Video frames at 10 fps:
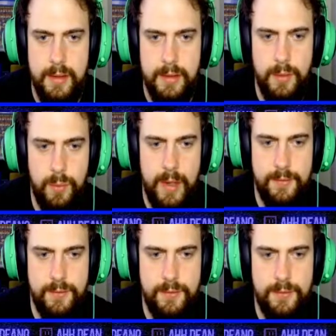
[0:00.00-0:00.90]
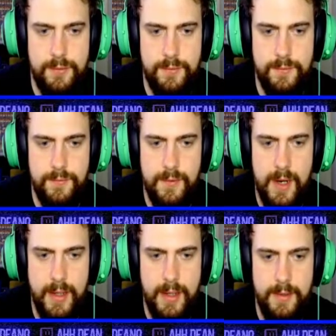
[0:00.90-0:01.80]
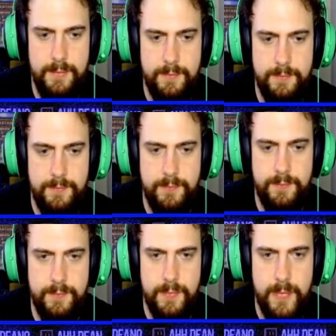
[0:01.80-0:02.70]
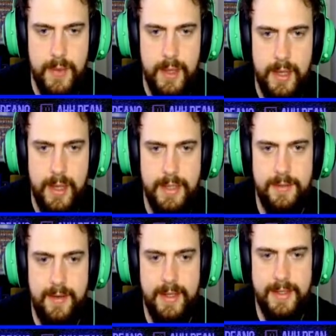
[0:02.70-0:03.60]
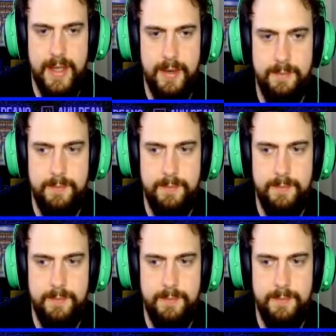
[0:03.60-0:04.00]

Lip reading: to the Wave Rider. Get it to fight this again.